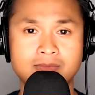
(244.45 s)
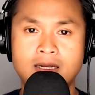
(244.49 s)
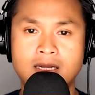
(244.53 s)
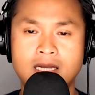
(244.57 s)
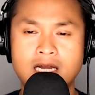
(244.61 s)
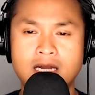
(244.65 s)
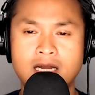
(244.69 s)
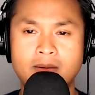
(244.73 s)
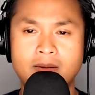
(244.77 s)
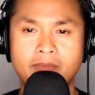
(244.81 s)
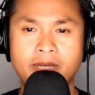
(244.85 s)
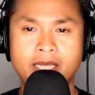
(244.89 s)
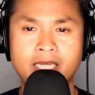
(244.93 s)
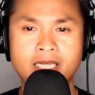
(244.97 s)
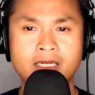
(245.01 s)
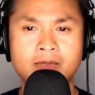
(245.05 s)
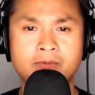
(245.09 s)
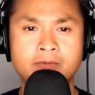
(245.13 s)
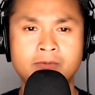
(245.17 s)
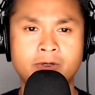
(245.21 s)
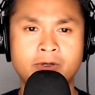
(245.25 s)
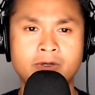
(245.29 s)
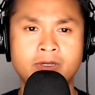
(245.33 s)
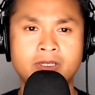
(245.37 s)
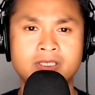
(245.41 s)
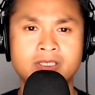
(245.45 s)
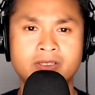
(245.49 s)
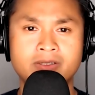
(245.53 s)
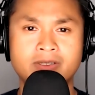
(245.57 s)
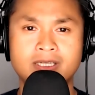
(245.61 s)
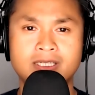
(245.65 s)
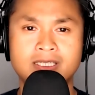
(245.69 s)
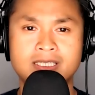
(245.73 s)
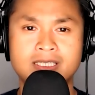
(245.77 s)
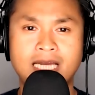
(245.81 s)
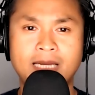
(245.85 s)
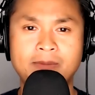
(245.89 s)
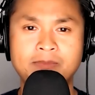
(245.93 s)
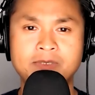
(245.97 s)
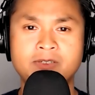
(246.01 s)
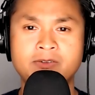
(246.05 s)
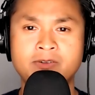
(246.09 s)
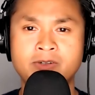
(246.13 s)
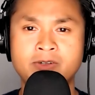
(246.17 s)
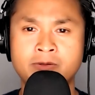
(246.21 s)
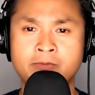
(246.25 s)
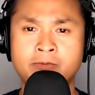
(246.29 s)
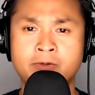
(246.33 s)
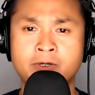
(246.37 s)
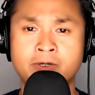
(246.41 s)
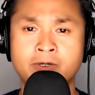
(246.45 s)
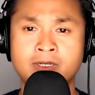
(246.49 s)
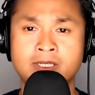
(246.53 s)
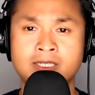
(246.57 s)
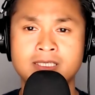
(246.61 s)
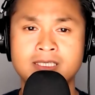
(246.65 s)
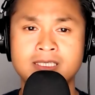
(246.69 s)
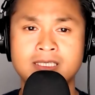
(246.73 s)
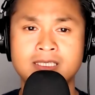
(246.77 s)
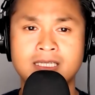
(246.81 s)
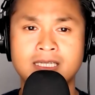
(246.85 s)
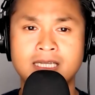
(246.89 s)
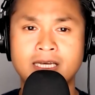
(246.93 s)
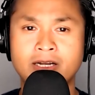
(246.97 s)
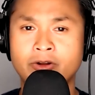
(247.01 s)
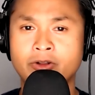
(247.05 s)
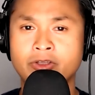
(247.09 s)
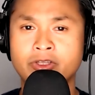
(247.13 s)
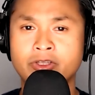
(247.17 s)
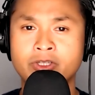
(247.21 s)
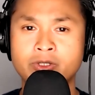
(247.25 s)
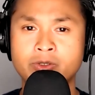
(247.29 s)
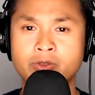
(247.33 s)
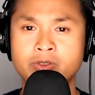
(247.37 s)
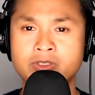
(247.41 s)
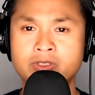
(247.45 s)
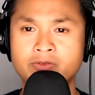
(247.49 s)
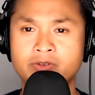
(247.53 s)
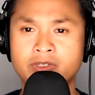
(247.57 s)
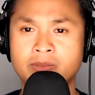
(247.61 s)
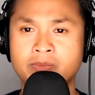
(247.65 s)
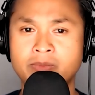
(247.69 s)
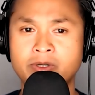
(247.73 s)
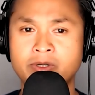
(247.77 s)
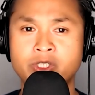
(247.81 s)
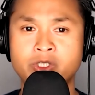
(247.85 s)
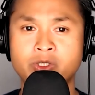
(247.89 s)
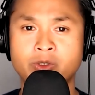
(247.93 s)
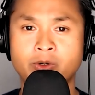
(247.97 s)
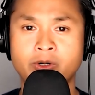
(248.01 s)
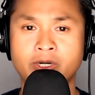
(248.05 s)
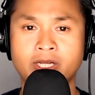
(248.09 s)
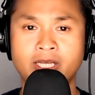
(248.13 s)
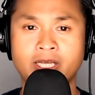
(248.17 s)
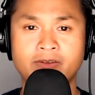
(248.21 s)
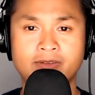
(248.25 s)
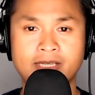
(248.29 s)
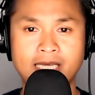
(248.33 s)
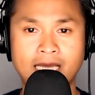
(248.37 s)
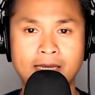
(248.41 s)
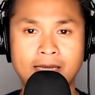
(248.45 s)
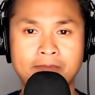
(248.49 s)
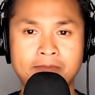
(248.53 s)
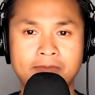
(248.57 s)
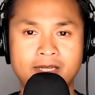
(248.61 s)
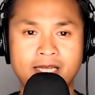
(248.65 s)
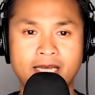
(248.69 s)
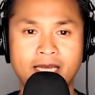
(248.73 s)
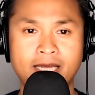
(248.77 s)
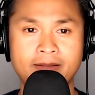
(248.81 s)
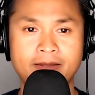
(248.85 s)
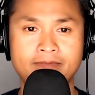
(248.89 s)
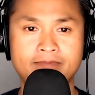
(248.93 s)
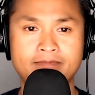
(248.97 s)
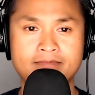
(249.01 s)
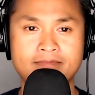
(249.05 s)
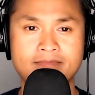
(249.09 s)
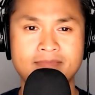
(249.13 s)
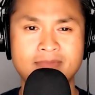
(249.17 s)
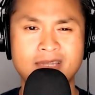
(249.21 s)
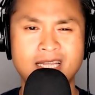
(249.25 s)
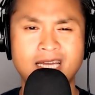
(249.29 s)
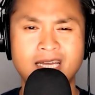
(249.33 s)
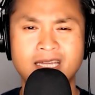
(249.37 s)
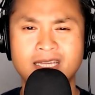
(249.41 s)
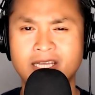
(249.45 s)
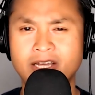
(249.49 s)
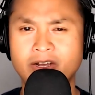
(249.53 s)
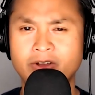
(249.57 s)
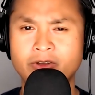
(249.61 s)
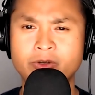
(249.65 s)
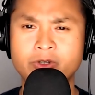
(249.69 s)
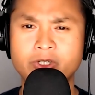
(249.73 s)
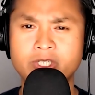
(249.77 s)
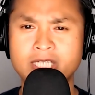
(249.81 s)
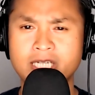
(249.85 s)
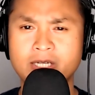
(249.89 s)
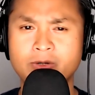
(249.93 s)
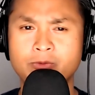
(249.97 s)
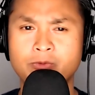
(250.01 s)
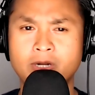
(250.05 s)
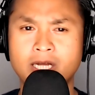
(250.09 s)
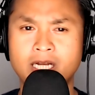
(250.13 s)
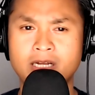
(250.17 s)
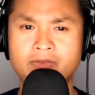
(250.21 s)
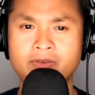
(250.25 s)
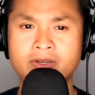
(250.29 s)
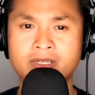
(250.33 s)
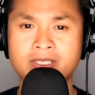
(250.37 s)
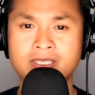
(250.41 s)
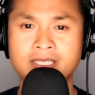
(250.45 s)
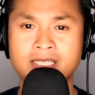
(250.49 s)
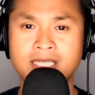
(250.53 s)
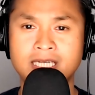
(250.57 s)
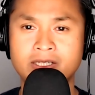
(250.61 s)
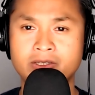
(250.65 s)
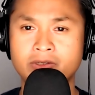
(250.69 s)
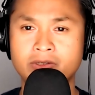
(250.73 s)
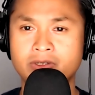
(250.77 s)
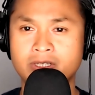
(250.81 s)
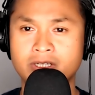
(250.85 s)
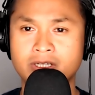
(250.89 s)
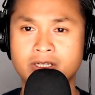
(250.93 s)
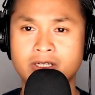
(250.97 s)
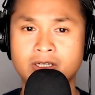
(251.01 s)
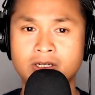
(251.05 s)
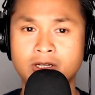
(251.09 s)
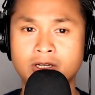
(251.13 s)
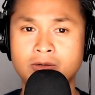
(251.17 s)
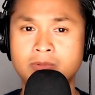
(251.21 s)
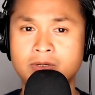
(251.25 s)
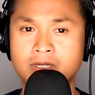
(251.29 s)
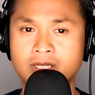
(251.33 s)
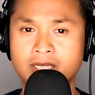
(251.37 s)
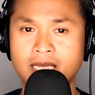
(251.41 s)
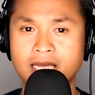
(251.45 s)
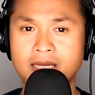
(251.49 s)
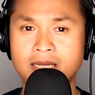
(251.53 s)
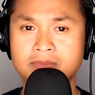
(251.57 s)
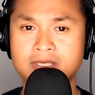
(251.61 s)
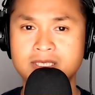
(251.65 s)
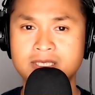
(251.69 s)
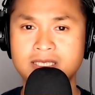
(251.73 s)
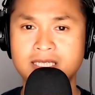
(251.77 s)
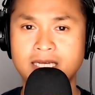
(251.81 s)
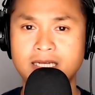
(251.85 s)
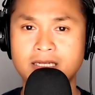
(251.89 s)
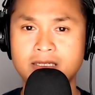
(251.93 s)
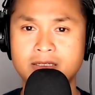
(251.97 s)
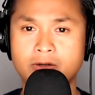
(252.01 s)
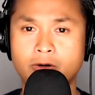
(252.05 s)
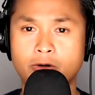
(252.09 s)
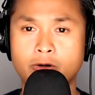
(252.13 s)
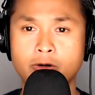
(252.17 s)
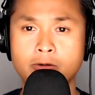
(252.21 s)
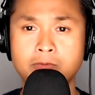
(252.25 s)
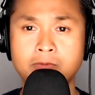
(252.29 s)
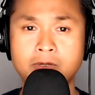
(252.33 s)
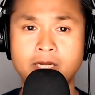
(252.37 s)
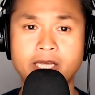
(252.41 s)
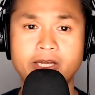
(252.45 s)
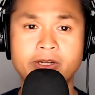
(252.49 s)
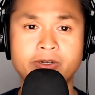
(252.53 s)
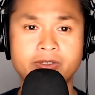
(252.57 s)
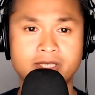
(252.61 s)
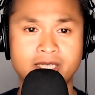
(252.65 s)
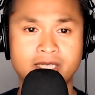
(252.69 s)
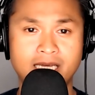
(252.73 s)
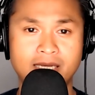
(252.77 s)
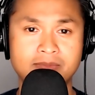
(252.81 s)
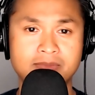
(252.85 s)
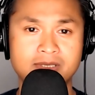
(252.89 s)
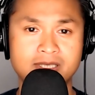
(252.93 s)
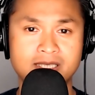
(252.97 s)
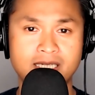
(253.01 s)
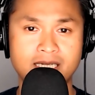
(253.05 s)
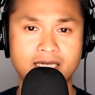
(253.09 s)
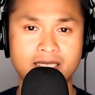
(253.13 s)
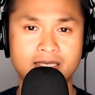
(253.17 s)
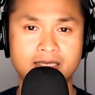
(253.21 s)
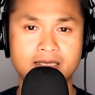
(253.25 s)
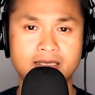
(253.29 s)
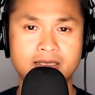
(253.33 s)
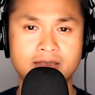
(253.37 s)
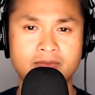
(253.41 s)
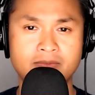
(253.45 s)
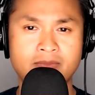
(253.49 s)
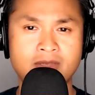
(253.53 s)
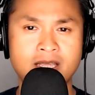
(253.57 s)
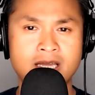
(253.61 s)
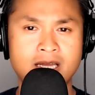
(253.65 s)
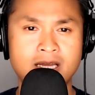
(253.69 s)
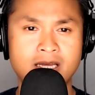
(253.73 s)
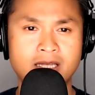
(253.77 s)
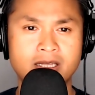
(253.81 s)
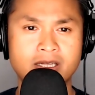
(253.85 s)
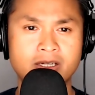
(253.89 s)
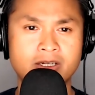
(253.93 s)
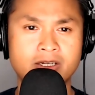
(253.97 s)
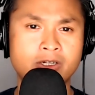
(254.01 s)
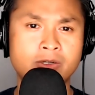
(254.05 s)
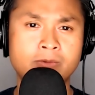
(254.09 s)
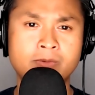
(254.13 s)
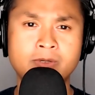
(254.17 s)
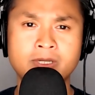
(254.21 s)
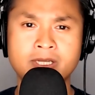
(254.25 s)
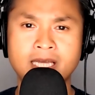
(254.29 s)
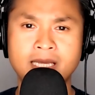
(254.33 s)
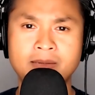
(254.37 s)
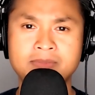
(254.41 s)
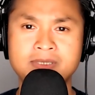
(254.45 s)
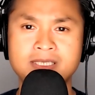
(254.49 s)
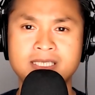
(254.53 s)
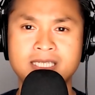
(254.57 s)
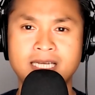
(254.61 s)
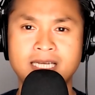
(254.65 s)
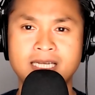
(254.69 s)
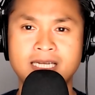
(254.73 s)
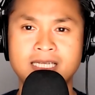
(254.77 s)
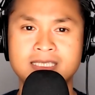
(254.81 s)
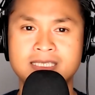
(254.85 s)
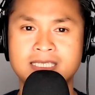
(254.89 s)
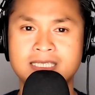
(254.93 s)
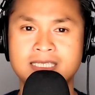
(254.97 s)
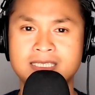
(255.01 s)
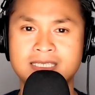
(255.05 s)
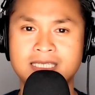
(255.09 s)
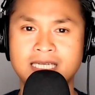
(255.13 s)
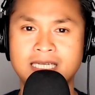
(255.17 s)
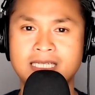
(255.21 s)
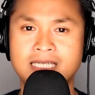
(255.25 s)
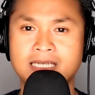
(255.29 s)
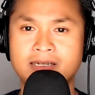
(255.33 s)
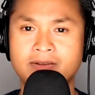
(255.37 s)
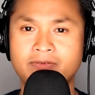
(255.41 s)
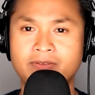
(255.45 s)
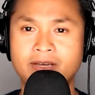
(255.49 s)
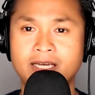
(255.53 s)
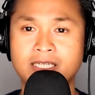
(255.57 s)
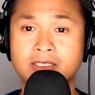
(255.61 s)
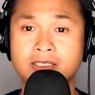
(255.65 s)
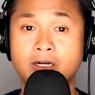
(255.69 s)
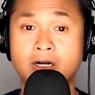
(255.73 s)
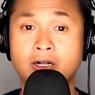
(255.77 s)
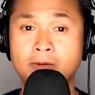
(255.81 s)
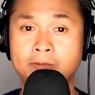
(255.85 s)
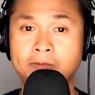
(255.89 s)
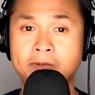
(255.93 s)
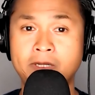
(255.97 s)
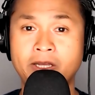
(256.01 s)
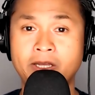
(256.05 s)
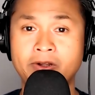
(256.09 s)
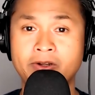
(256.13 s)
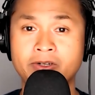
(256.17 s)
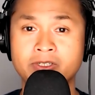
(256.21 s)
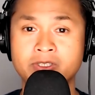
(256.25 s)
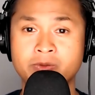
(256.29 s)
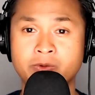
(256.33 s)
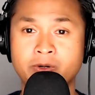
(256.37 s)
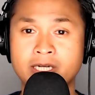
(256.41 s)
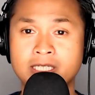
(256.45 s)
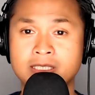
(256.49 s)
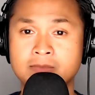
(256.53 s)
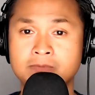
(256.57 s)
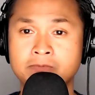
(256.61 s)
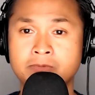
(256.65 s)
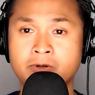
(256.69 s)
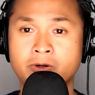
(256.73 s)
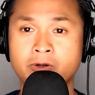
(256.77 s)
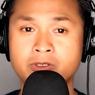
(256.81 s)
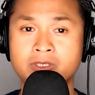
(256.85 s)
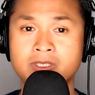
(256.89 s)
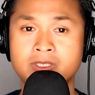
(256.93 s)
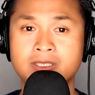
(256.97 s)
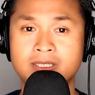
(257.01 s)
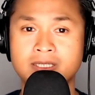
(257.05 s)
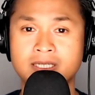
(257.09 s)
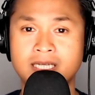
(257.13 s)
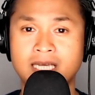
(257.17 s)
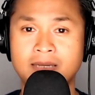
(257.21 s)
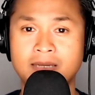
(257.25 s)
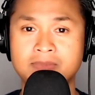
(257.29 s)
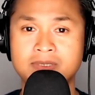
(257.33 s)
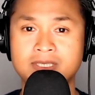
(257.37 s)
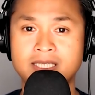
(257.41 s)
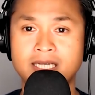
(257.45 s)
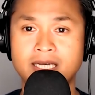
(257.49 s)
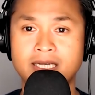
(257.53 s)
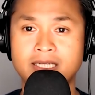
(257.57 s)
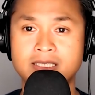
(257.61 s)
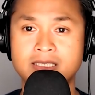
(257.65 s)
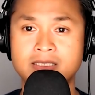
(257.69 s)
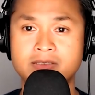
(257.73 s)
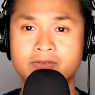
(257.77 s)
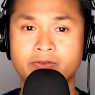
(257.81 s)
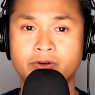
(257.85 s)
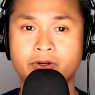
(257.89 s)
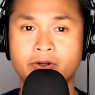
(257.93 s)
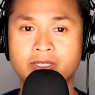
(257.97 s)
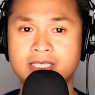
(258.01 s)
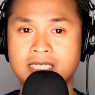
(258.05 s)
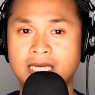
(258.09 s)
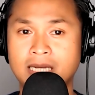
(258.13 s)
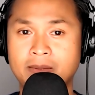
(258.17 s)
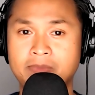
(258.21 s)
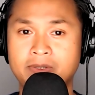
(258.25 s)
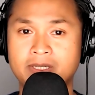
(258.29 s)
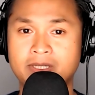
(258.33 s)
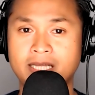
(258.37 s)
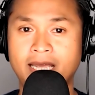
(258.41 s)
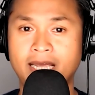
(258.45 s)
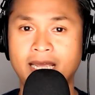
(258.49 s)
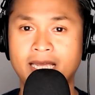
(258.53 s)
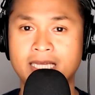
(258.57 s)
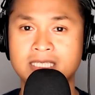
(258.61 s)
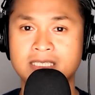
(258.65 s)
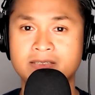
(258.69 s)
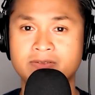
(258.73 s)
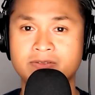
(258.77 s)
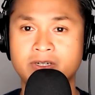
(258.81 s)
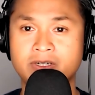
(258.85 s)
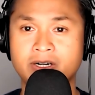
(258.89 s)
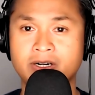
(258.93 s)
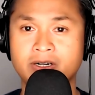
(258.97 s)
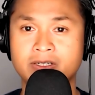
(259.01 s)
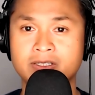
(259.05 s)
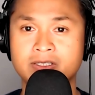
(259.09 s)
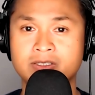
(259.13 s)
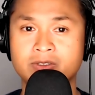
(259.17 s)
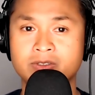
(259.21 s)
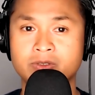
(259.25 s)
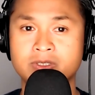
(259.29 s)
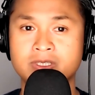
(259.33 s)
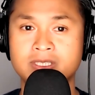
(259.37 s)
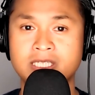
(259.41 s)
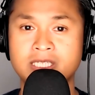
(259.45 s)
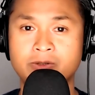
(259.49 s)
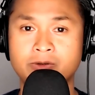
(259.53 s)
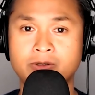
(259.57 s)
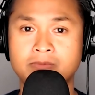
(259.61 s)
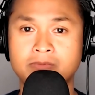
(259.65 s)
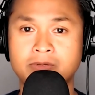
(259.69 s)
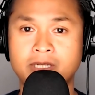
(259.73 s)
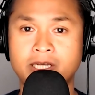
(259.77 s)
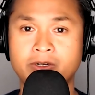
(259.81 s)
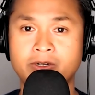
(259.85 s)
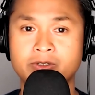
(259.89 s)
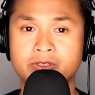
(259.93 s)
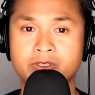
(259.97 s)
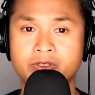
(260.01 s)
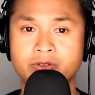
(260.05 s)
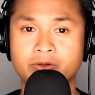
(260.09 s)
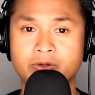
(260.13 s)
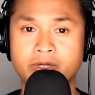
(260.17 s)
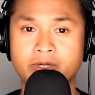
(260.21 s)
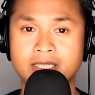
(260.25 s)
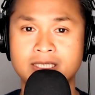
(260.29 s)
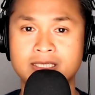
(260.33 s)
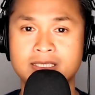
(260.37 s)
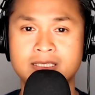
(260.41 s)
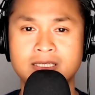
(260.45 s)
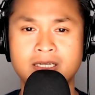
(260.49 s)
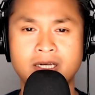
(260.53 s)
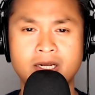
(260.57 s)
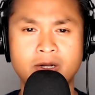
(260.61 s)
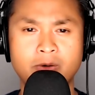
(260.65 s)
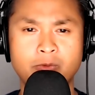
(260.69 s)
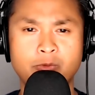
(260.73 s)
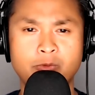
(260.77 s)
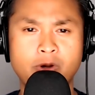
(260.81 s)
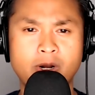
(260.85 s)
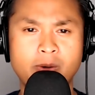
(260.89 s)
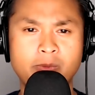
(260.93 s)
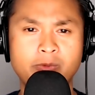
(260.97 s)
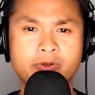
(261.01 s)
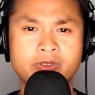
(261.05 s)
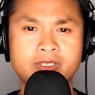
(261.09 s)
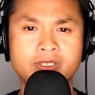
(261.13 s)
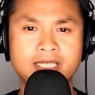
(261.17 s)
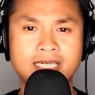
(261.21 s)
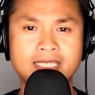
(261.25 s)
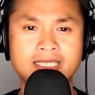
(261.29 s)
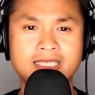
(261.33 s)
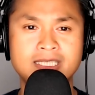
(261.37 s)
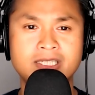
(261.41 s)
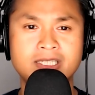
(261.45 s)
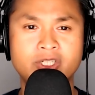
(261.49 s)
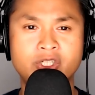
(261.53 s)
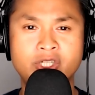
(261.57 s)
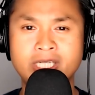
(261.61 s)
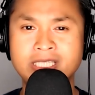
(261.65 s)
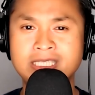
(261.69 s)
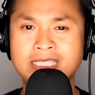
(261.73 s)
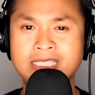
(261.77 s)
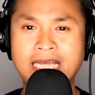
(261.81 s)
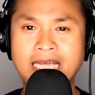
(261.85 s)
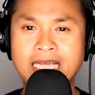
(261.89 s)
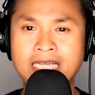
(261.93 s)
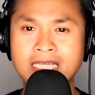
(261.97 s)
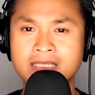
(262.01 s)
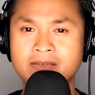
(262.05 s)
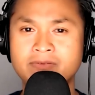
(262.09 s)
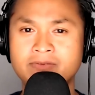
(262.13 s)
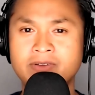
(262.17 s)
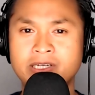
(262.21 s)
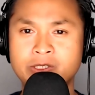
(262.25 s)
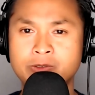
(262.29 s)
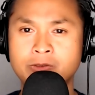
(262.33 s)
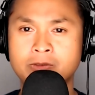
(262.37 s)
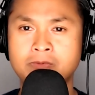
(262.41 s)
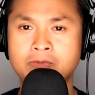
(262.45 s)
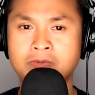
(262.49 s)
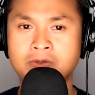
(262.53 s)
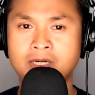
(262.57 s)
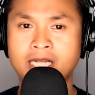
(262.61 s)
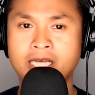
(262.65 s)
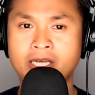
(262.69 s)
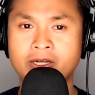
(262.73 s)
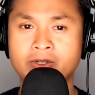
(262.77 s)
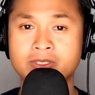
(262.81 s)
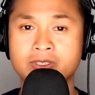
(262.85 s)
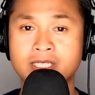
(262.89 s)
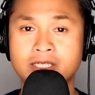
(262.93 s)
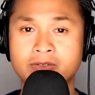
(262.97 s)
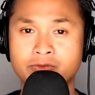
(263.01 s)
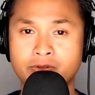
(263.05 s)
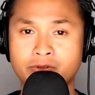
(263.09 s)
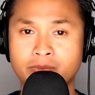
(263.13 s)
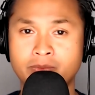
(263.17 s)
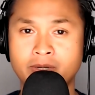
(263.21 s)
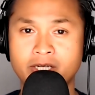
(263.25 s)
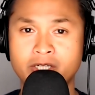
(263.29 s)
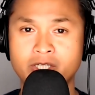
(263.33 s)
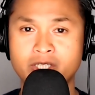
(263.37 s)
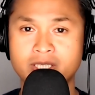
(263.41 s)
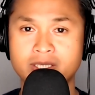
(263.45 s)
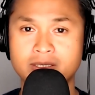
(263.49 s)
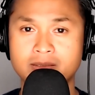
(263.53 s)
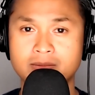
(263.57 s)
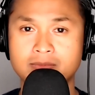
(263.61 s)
Main components are the types of components that are used for the majority of gameplay. They are usually relevant to either the global game state or players' game states. The global game state is the state that affects all players, whereas personal game states, for example, the hands of cards or secret player screens, represents just individual players' information.